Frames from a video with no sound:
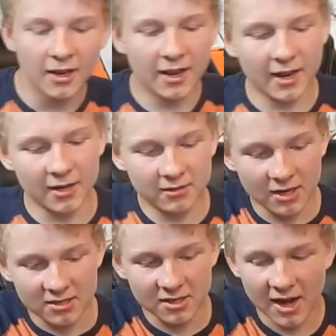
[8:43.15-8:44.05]
It
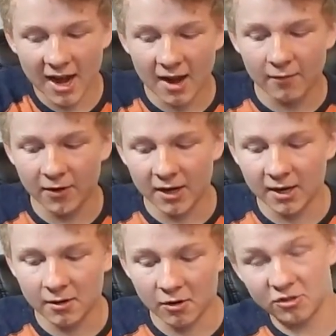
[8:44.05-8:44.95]
doesn't have
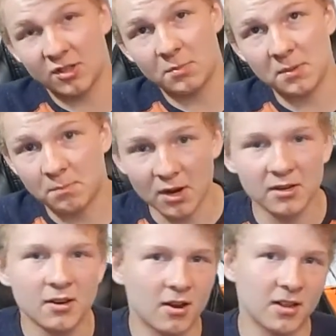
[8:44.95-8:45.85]
an RGB
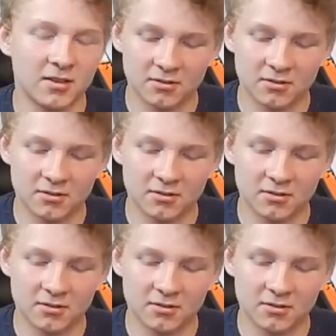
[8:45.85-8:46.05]
button on it,